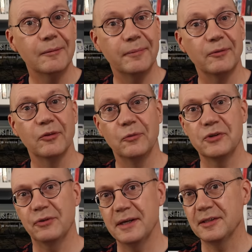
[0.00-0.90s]
both of
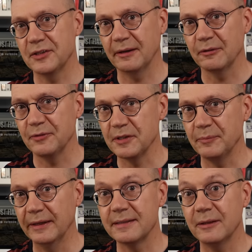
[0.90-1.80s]
which raise the channel's
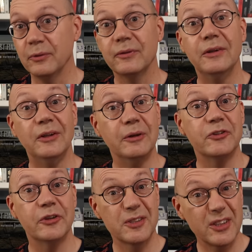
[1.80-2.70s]
visibility with the
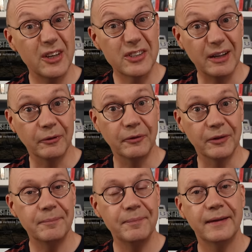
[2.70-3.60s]
YouTube search
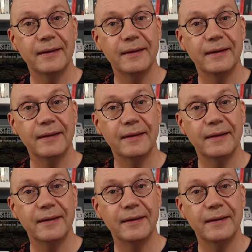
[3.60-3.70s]
algorithm